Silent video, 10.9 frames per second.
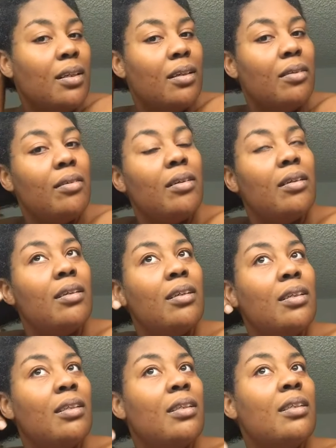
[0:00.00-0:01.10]

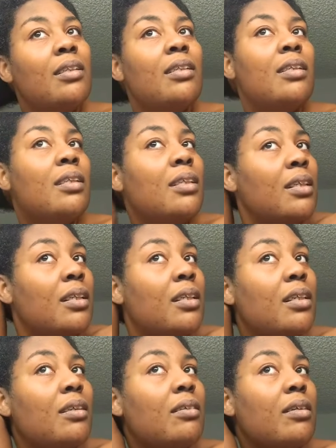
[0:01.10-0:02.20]

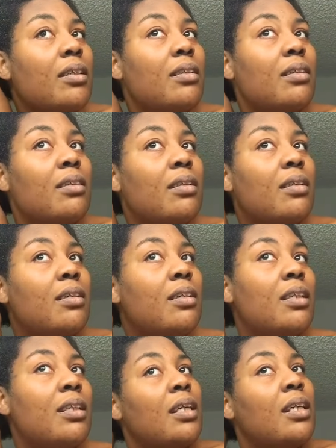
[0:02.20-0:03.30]

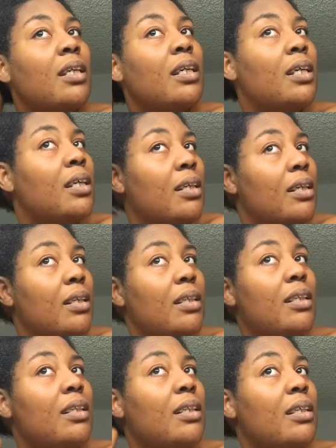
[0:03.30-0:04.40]

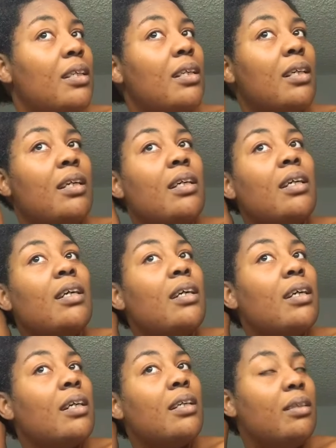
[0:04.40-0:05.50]

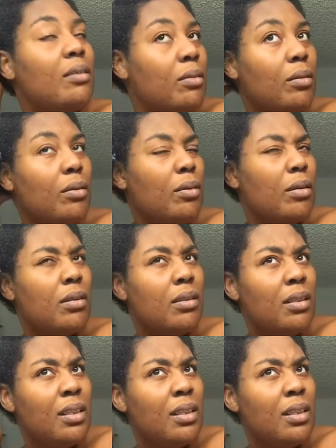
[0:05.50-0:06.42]
(no one is talking)